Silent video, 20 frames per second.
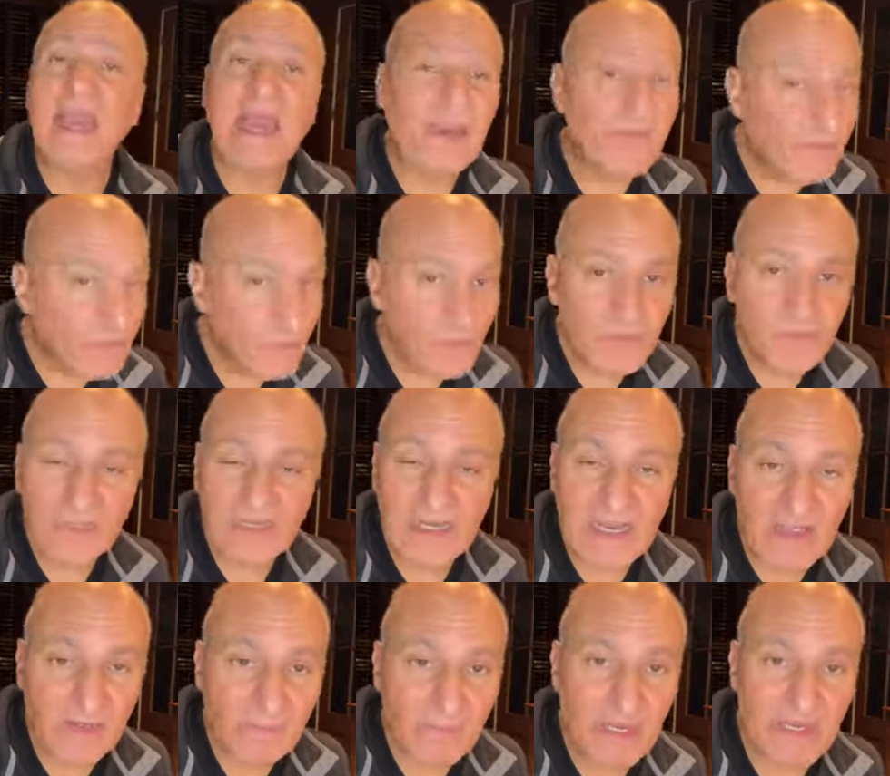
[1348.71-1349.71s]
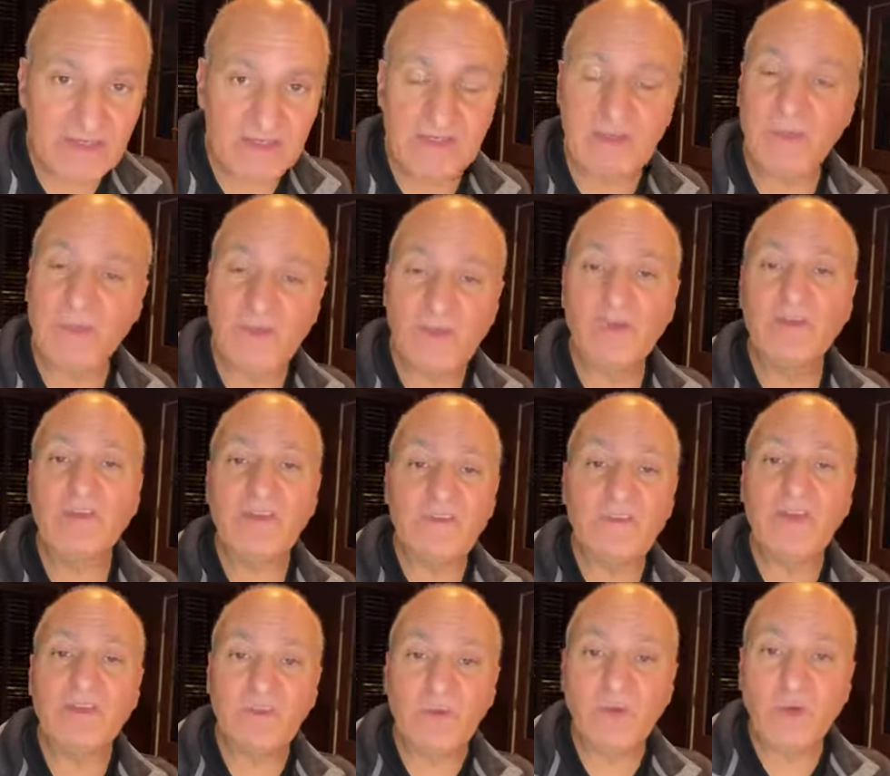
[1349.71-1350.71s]
Everyone's going to have patients. I mean, those
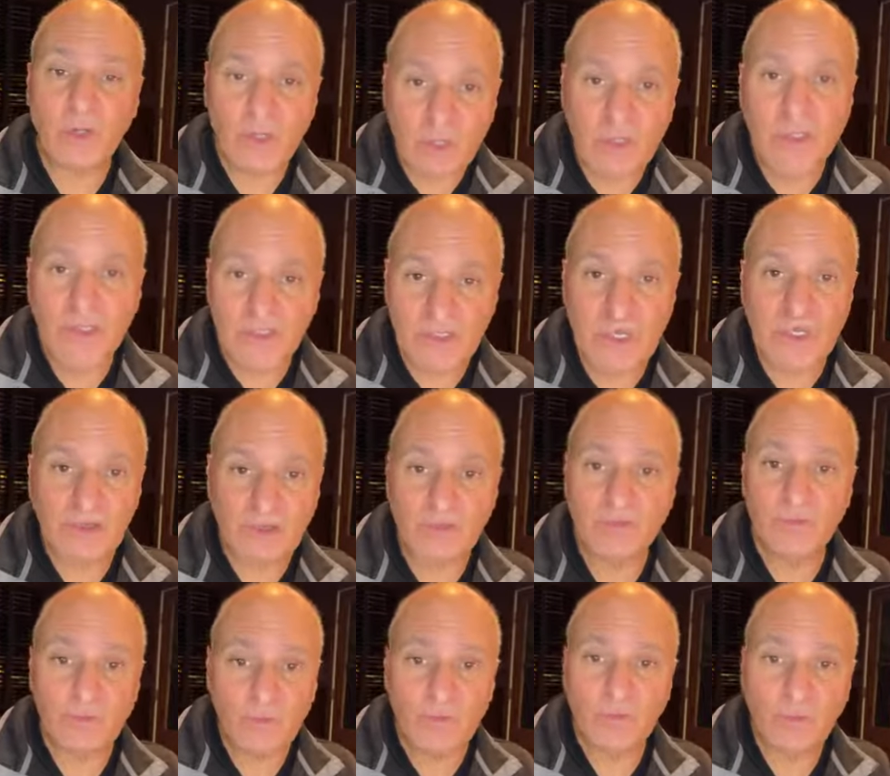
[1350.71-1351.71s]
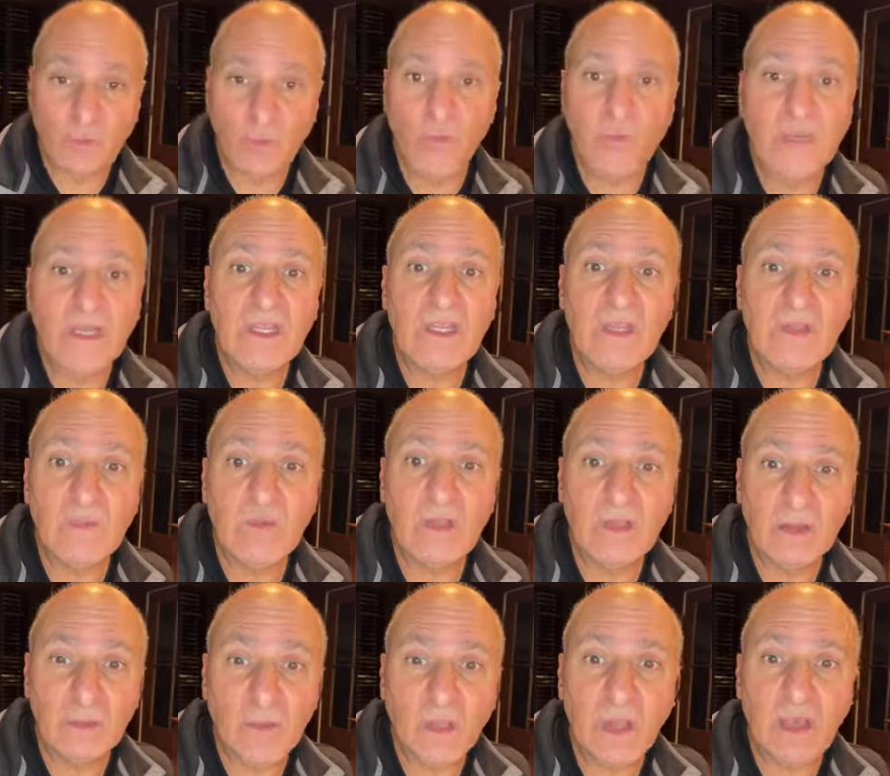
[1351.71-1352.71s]
of us who are good injectors will do really,
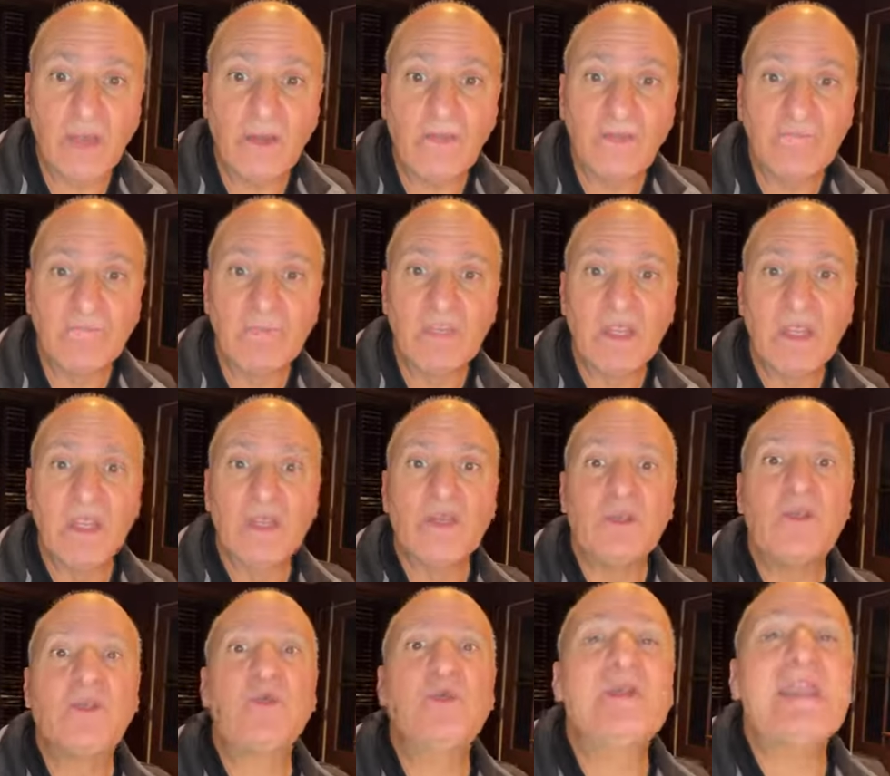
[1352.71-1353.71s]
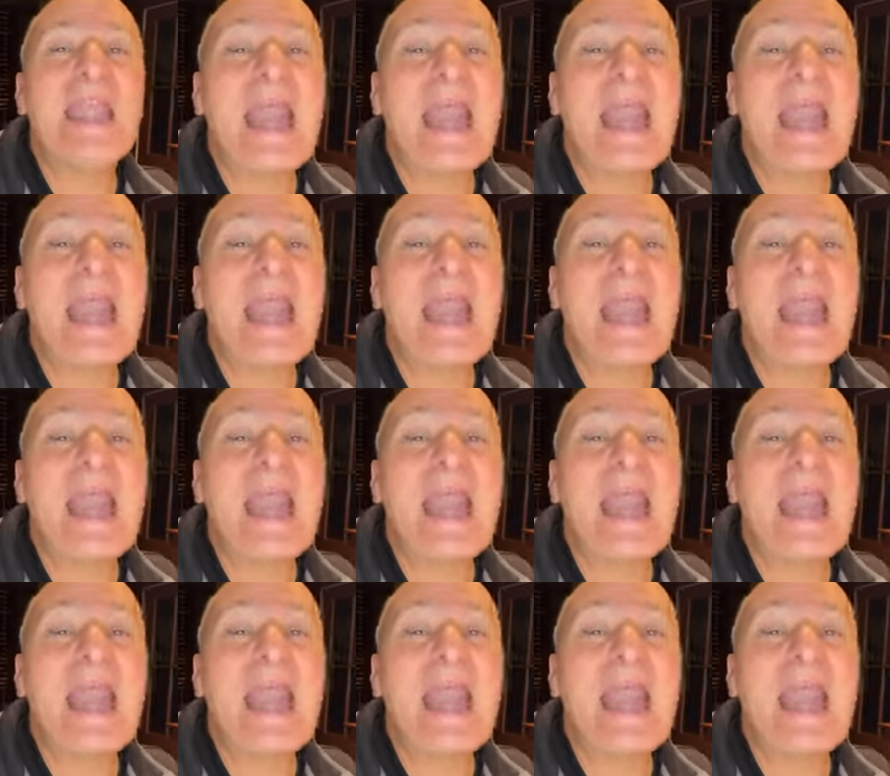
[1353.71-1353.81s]
really well. Do